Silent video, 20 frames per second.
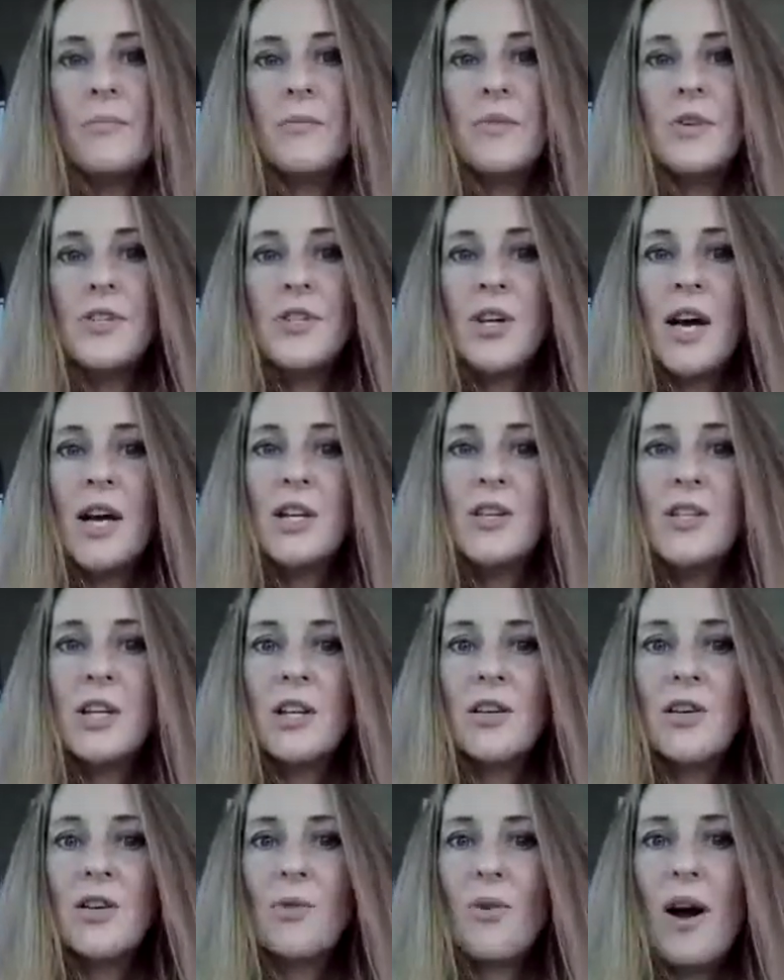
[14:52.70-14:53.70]

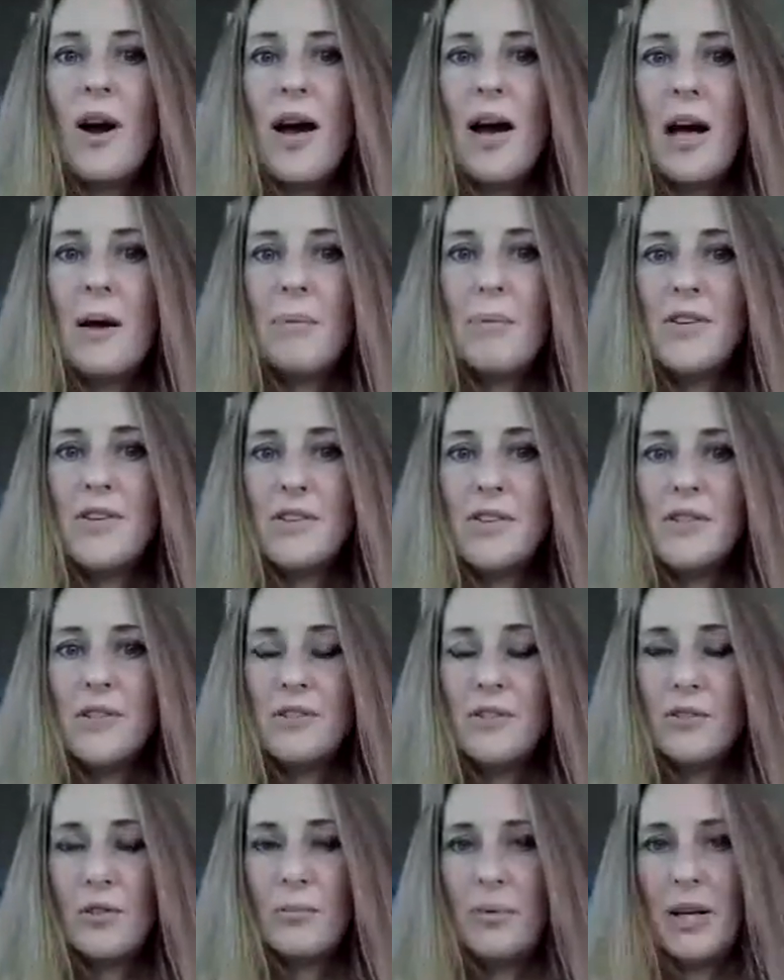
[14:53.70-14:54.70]
Changing your habits,
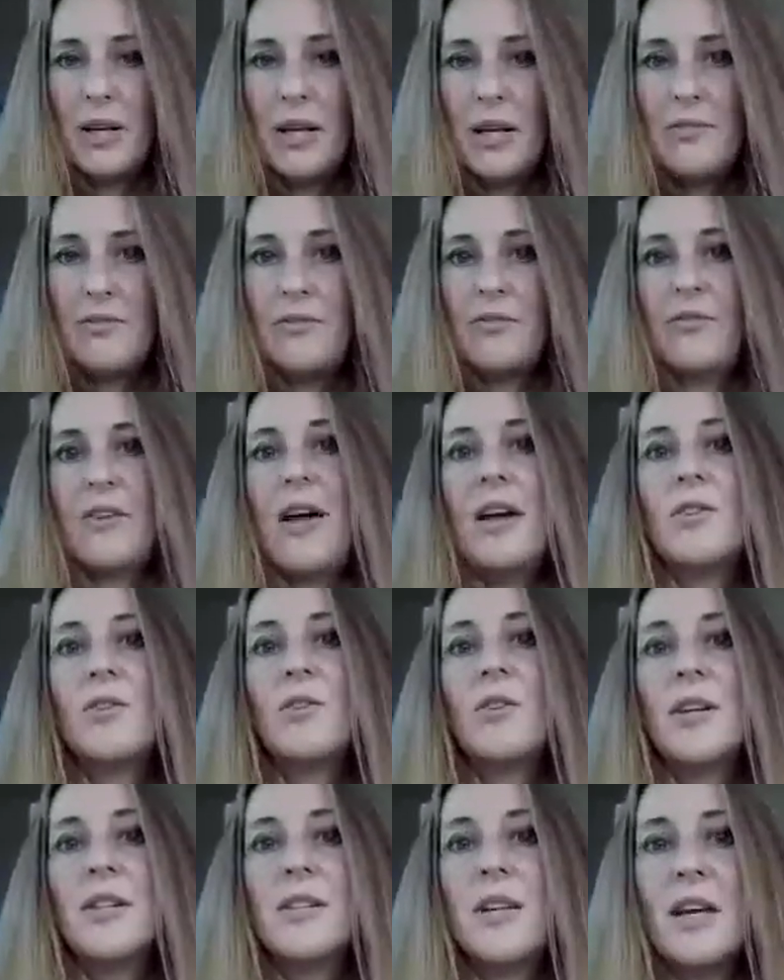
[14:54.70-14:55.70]
your belief, and
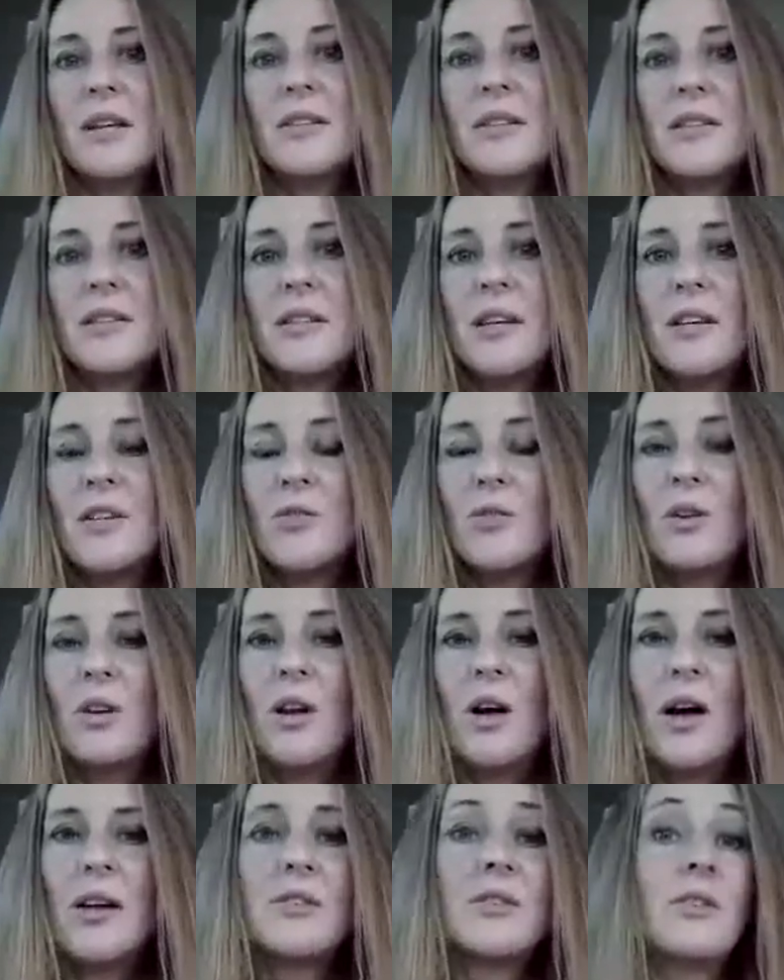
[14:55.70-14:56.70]
your identity to
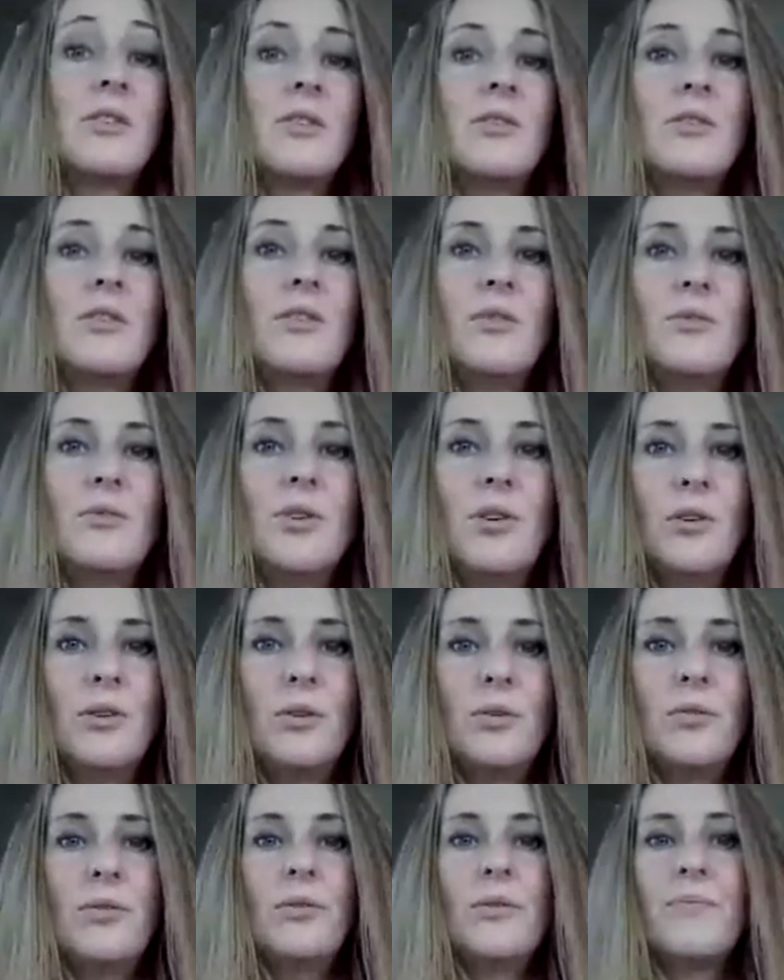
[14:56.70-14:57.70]
align to the new
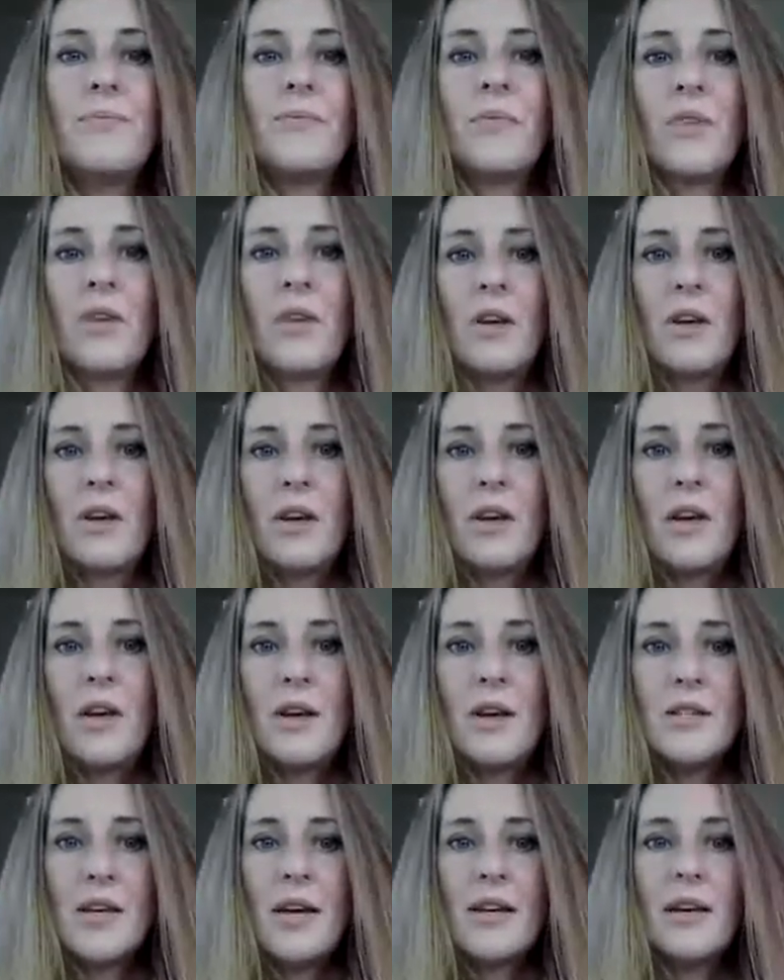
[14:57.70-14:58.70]
you.
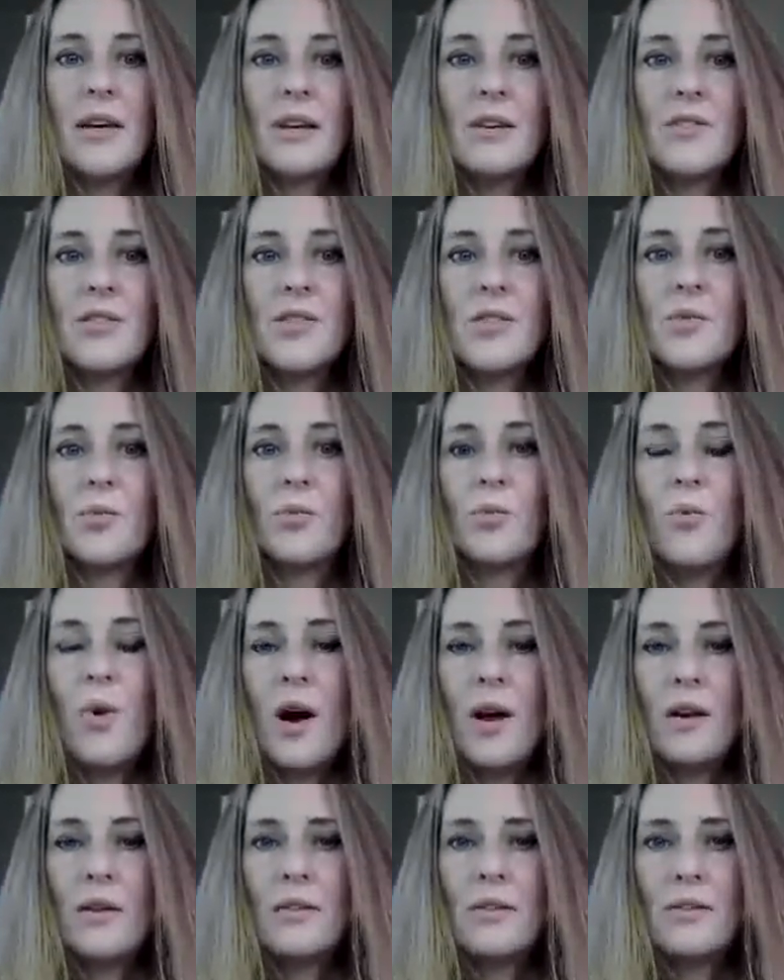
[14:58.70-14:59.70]
Taking just
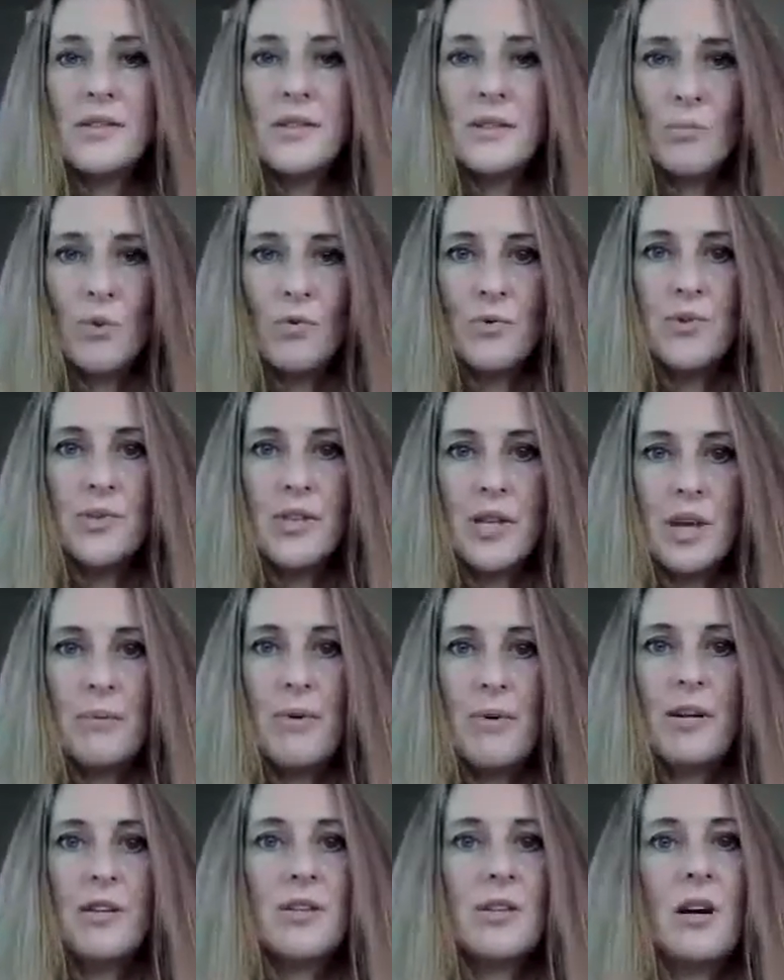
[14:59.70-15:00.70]
one small step
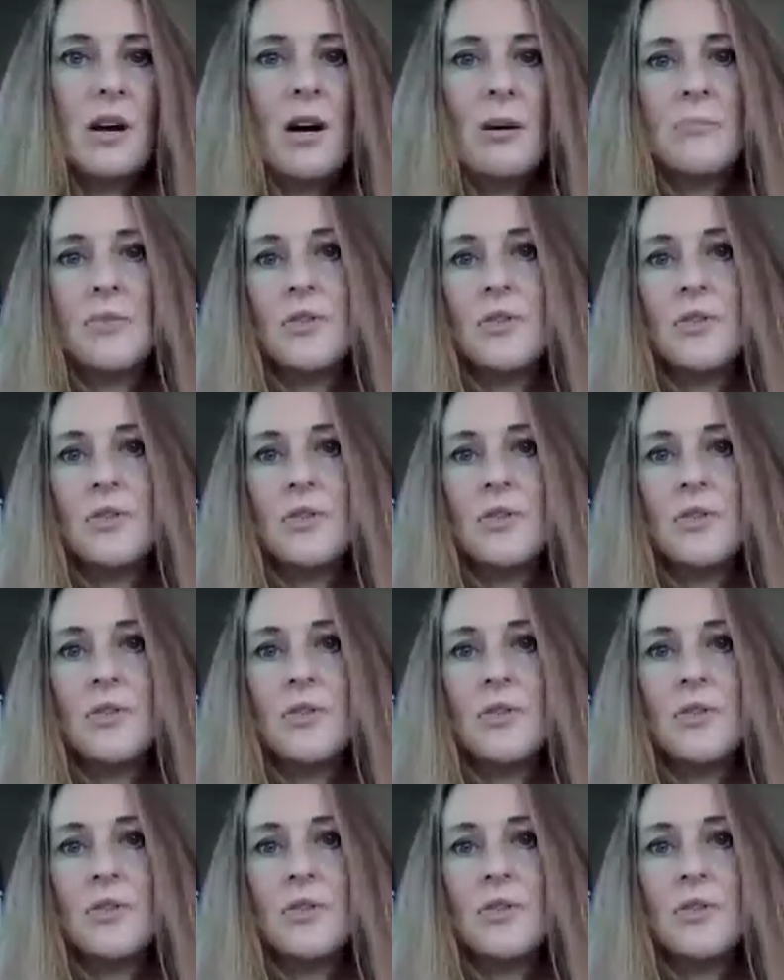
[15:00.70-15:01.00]
at a time.